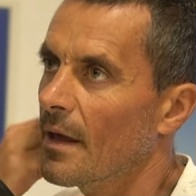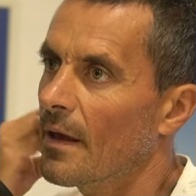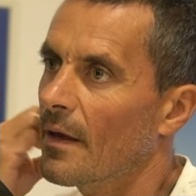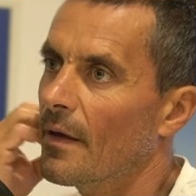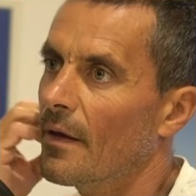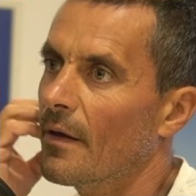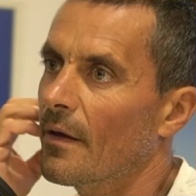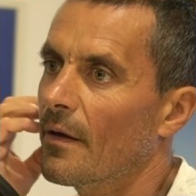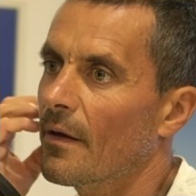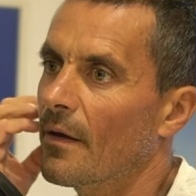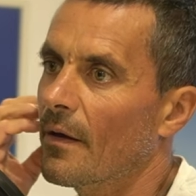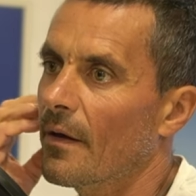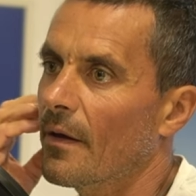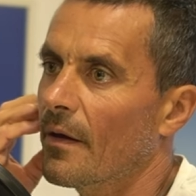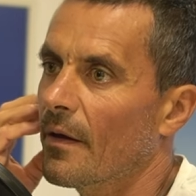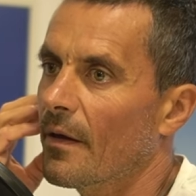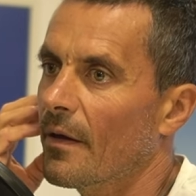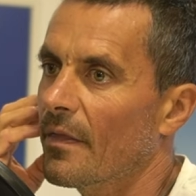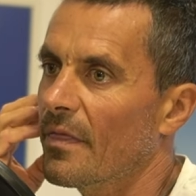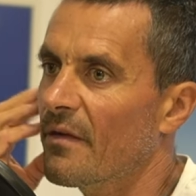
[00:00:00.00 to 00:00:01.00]

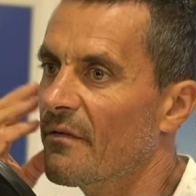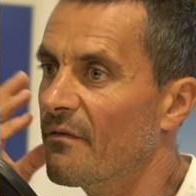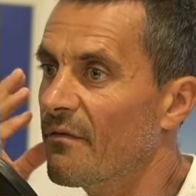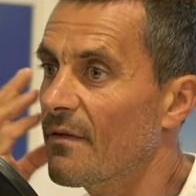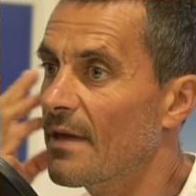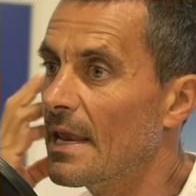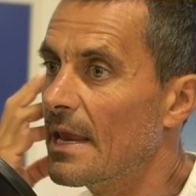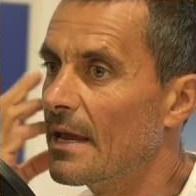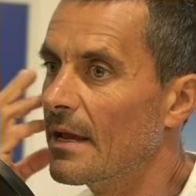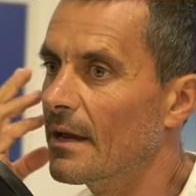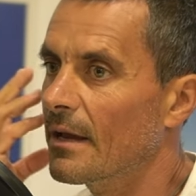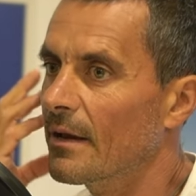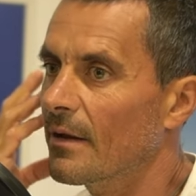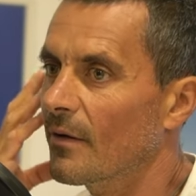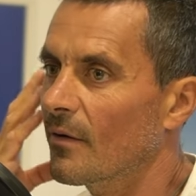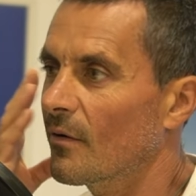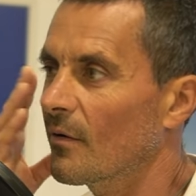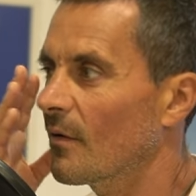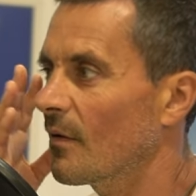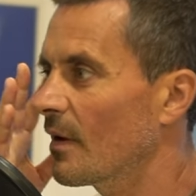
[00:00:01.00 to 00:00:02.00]
the
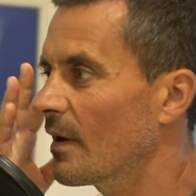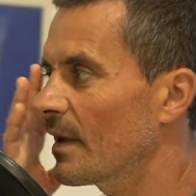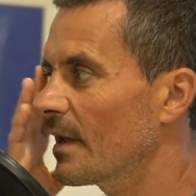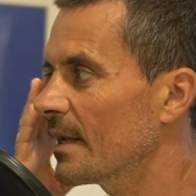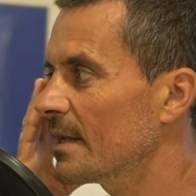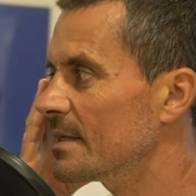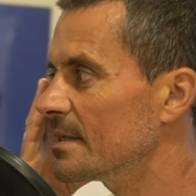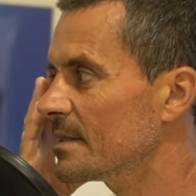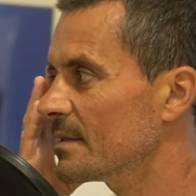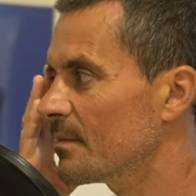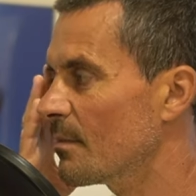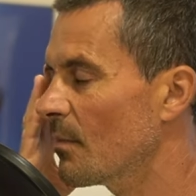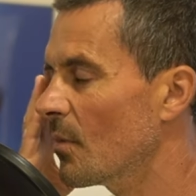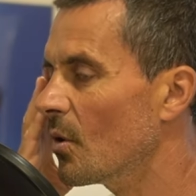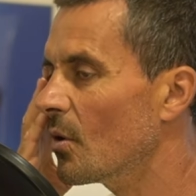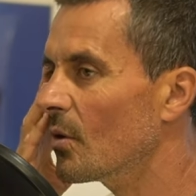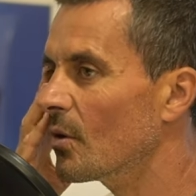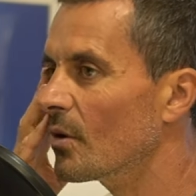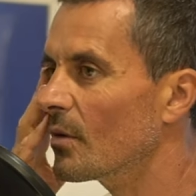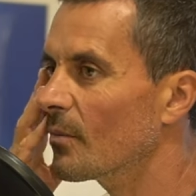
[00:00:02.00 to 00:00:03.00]
feeling as
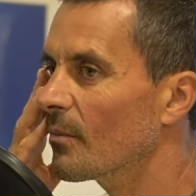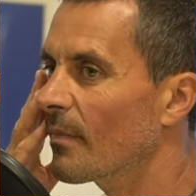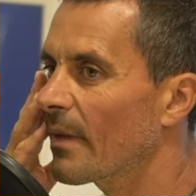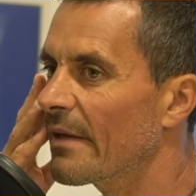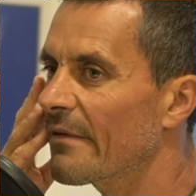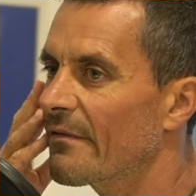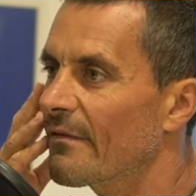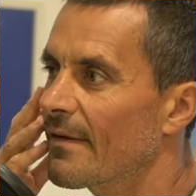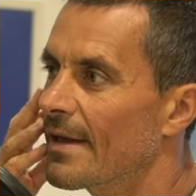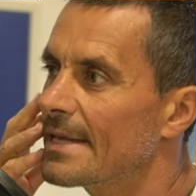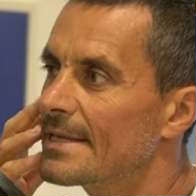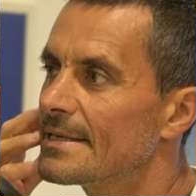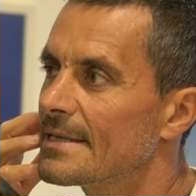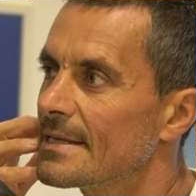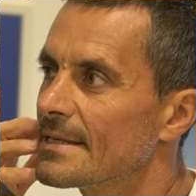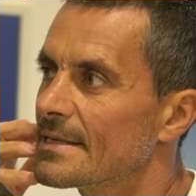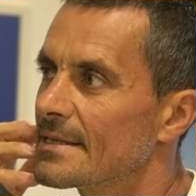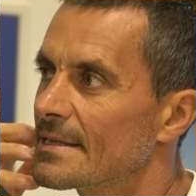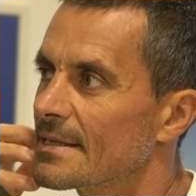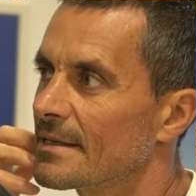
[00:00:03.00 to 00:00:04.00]
more my face
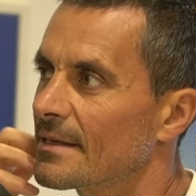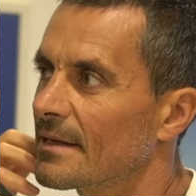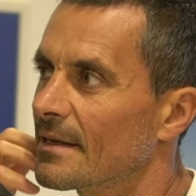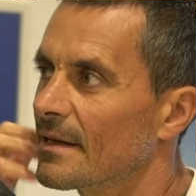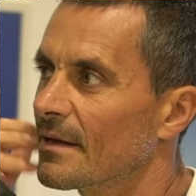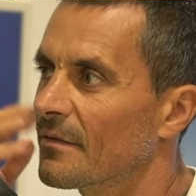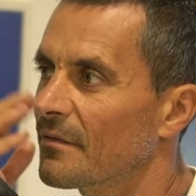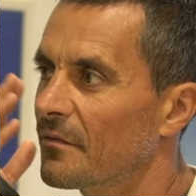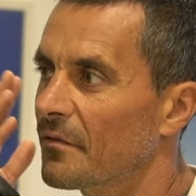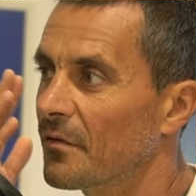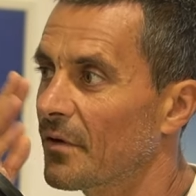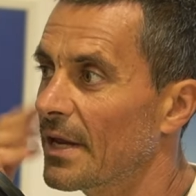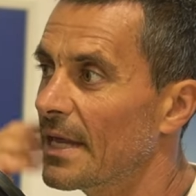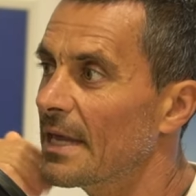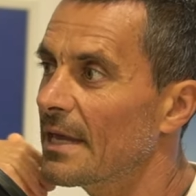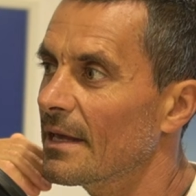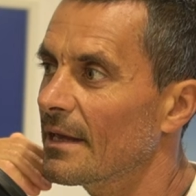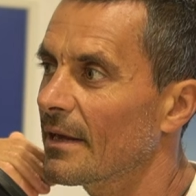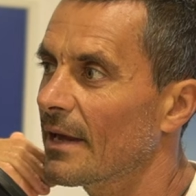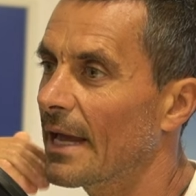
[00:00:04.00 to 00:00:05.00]
is uh,
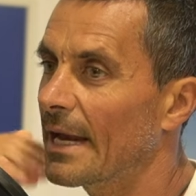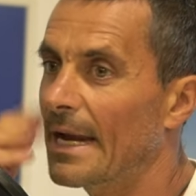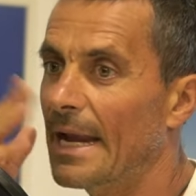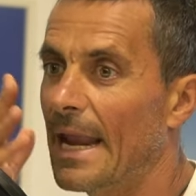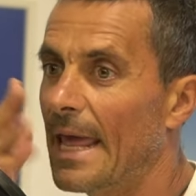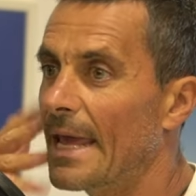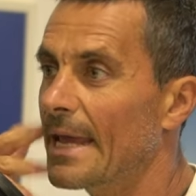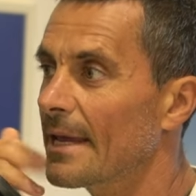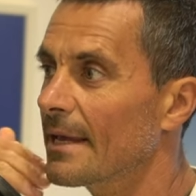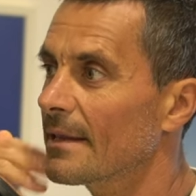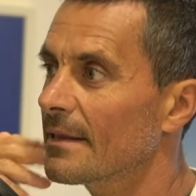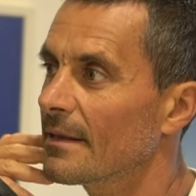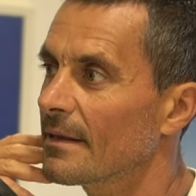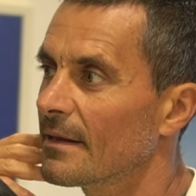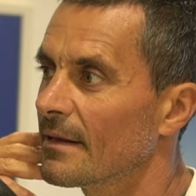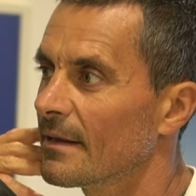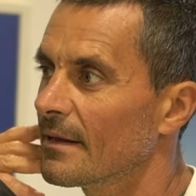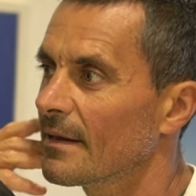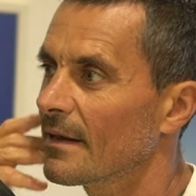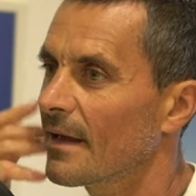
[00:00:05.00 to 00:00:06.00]
free and naked,
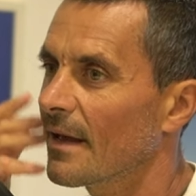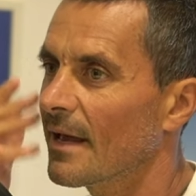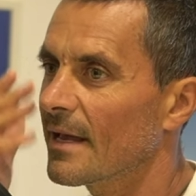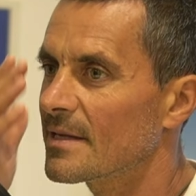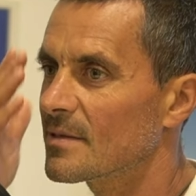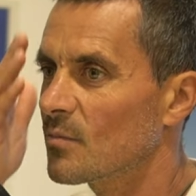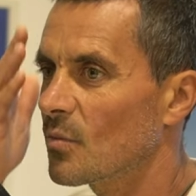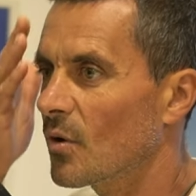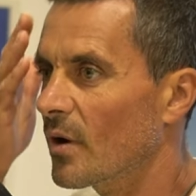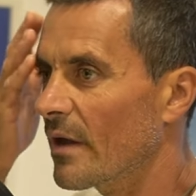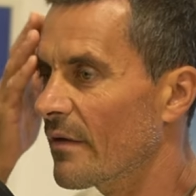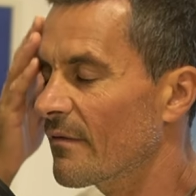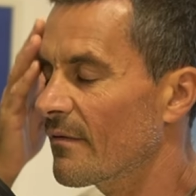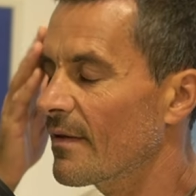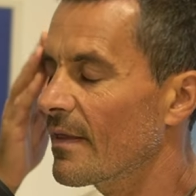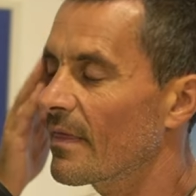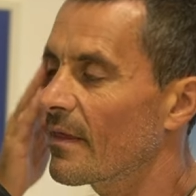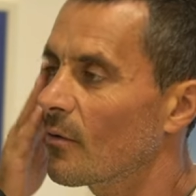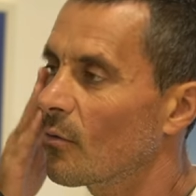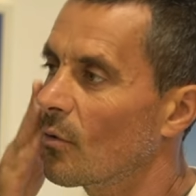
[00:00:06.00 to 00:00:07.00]
as more I
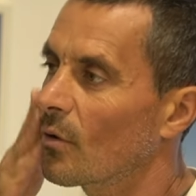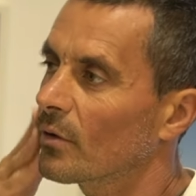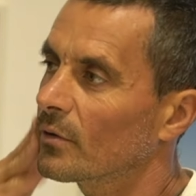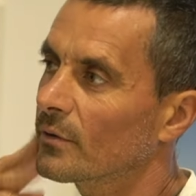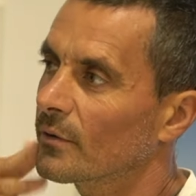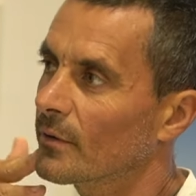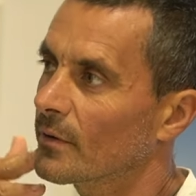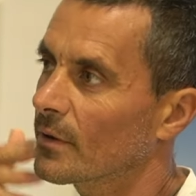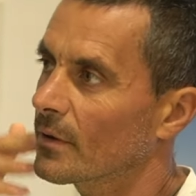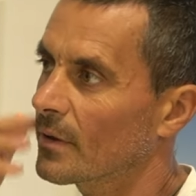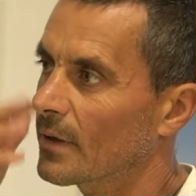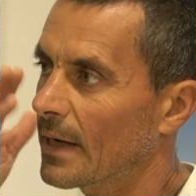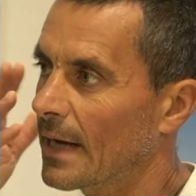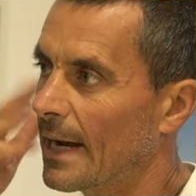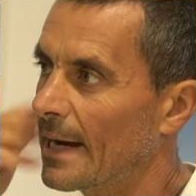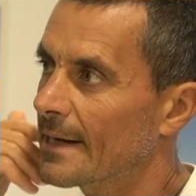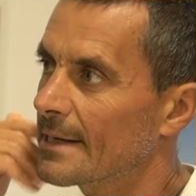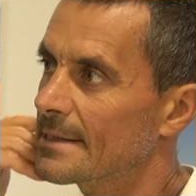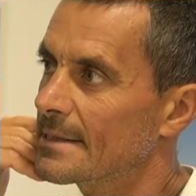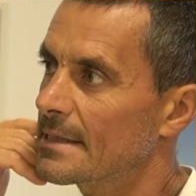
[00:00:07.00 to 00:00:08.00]
feel the water
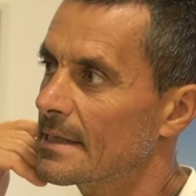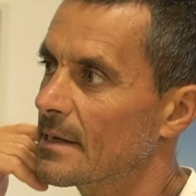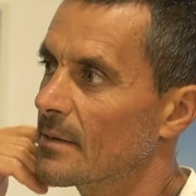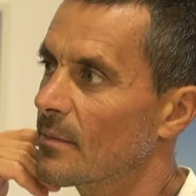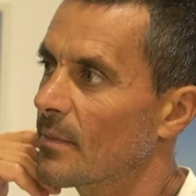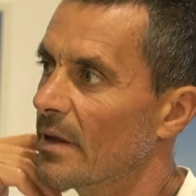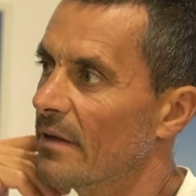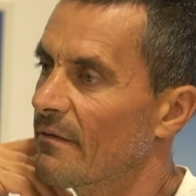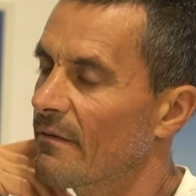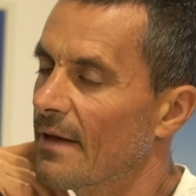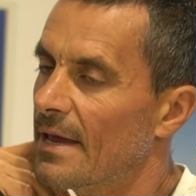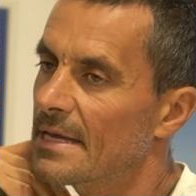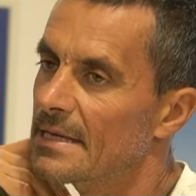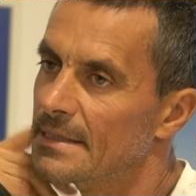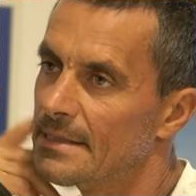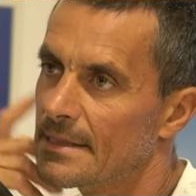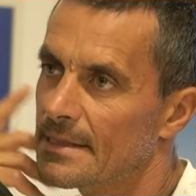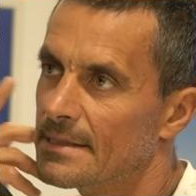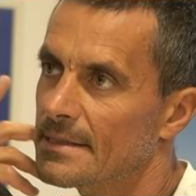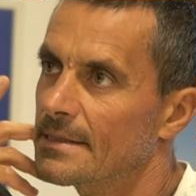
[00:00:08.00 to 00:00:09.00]
caressing my
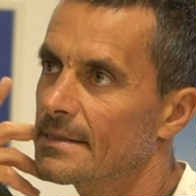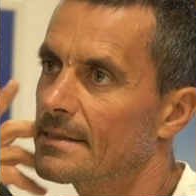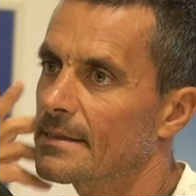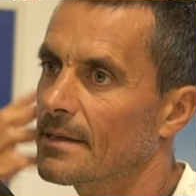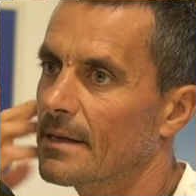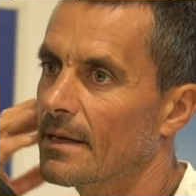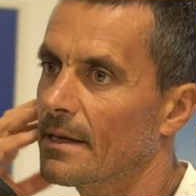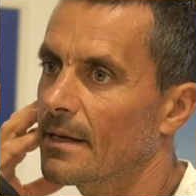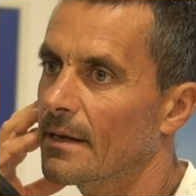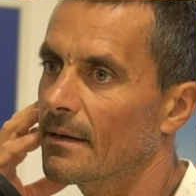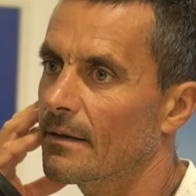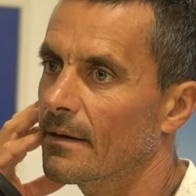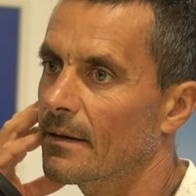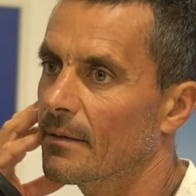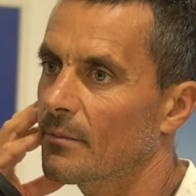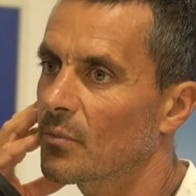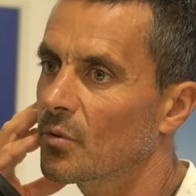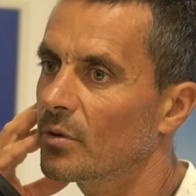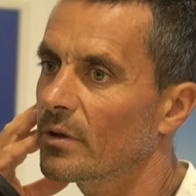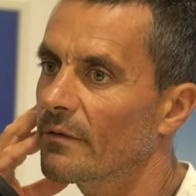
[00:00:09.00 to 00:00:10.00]
face is uh,
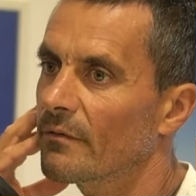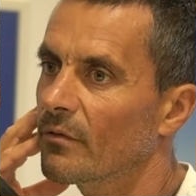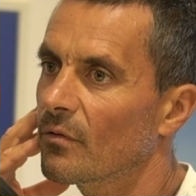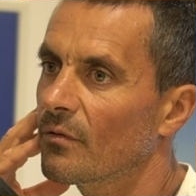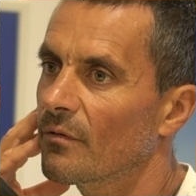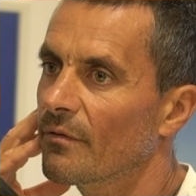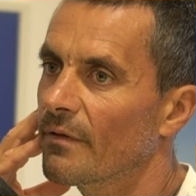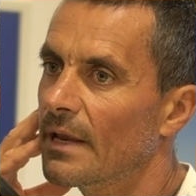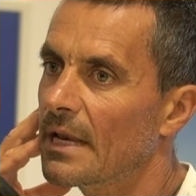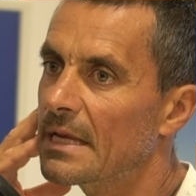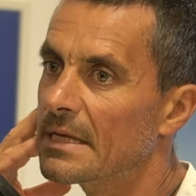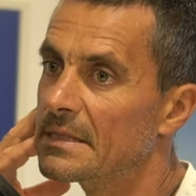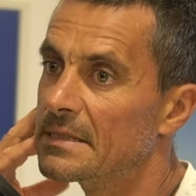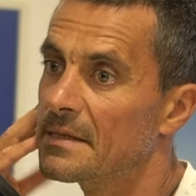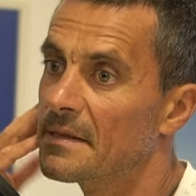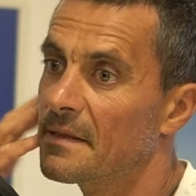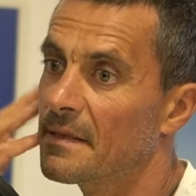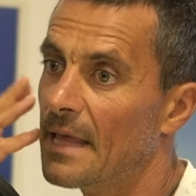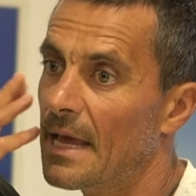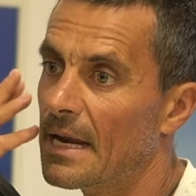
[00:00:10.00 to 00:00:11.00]
beautiful feelings.
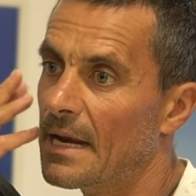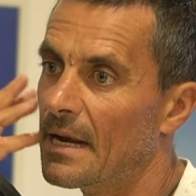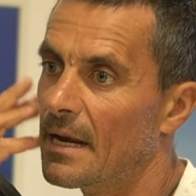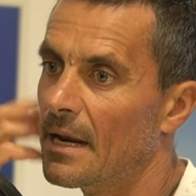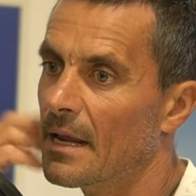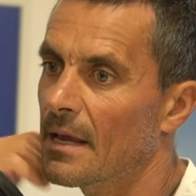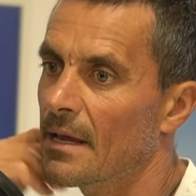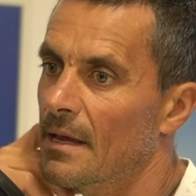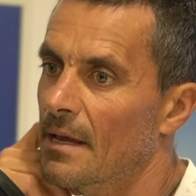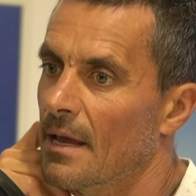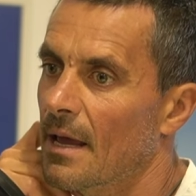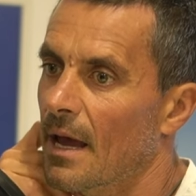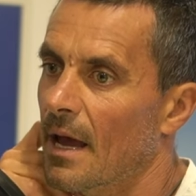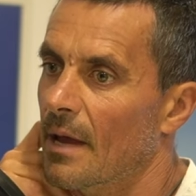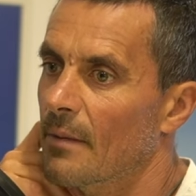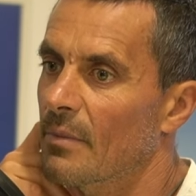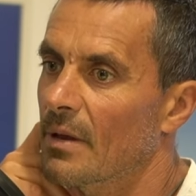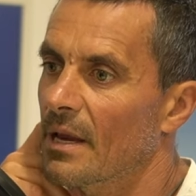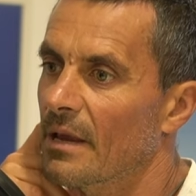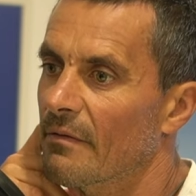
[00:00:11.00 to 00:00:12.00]
And then
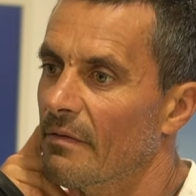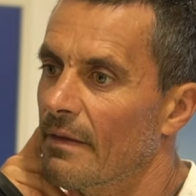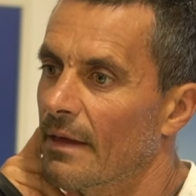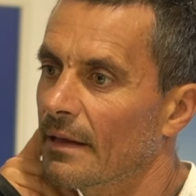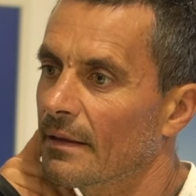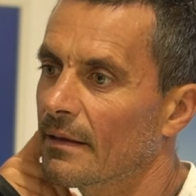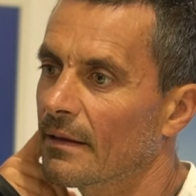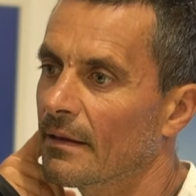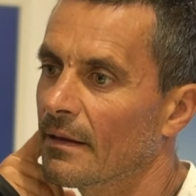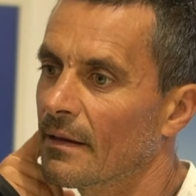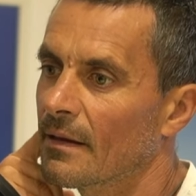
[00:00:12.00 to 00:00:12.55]
I believe that